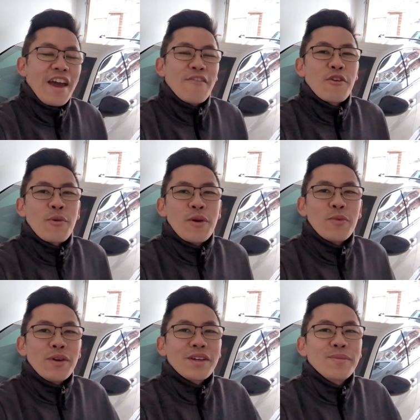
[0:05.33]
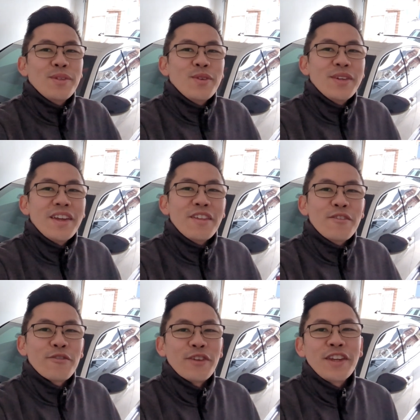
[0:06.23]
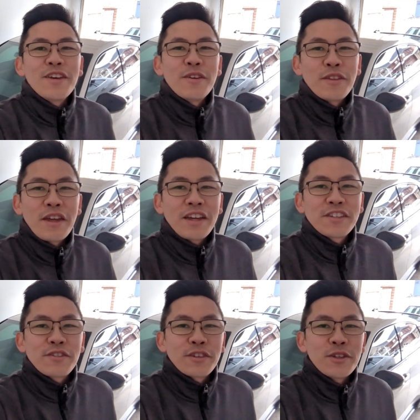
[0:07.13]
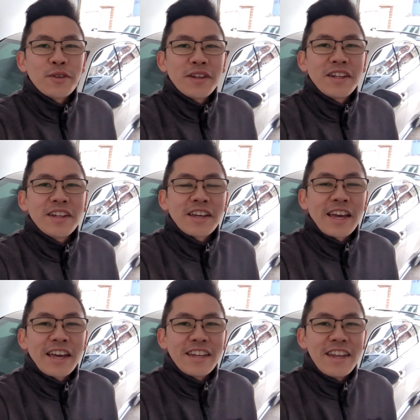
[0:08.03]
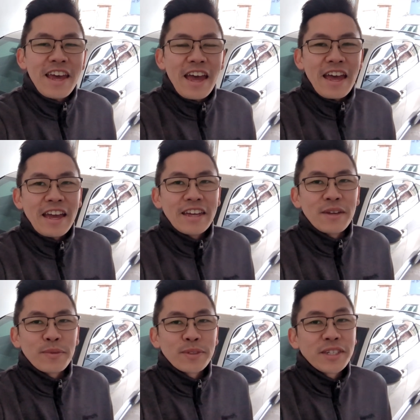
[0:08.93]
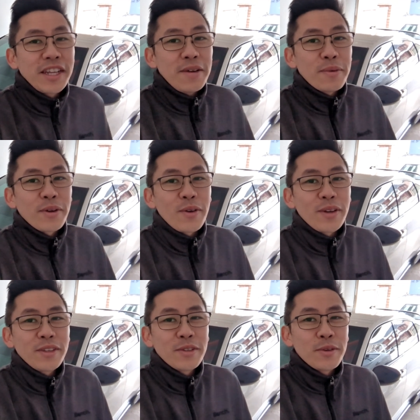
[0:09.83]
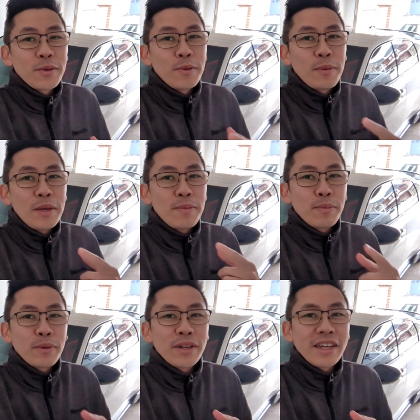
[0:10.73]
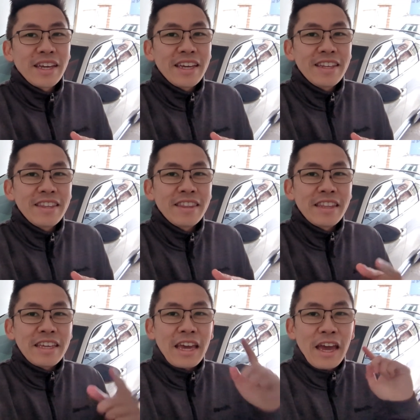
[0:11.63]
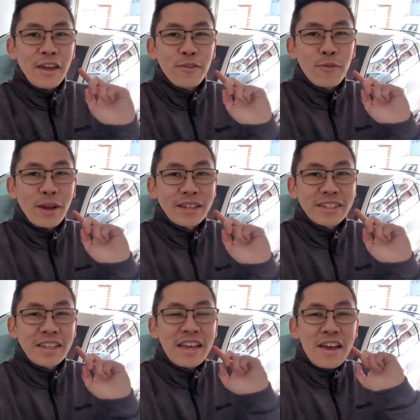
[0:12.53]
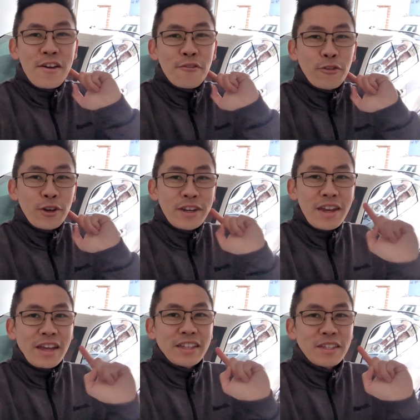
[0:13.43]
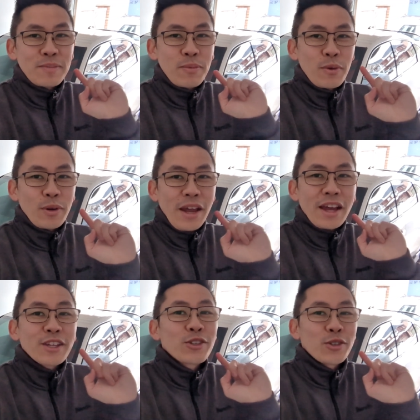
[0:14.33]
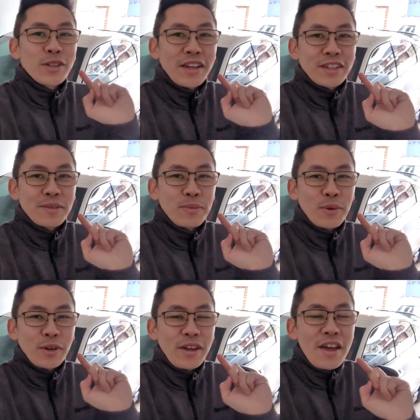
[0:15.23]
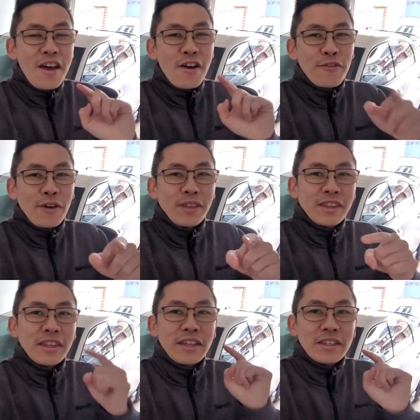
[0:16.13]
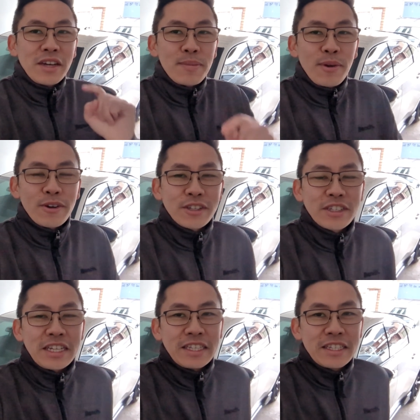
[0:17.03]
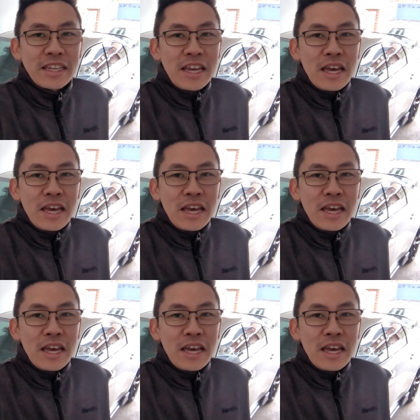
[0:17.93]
Hey everyone, welcome to another video. Thanks for tuning in again. And uh, today we're going to be putting in the headrest for neck support, extra neck support. I found that the Type R seats